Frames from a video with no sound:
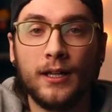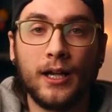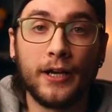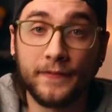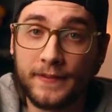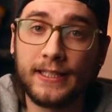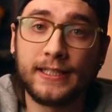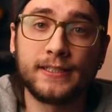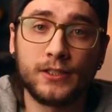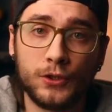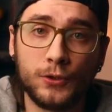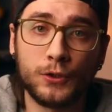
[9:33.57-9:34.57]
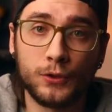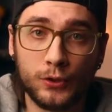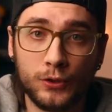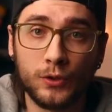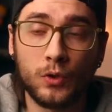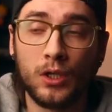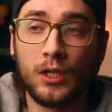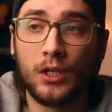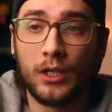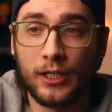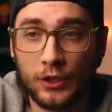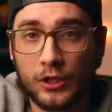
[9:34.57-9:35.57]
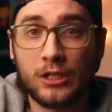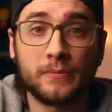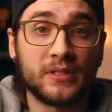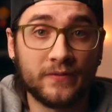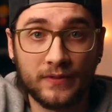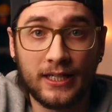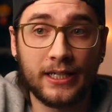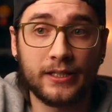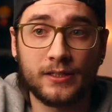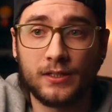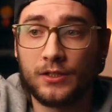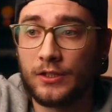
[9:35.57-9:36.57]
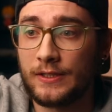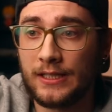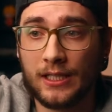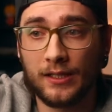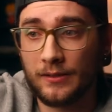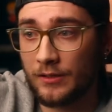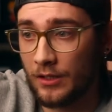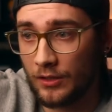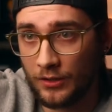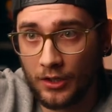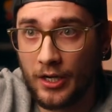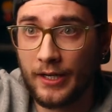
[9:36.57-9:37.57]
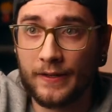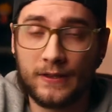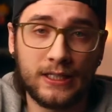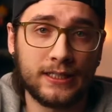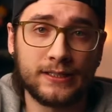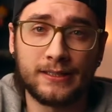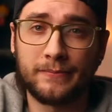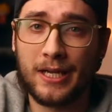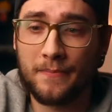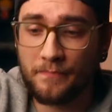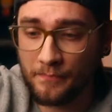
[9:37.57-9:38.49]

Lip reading: of things that you can do in terms of light to just get a lot of things, and my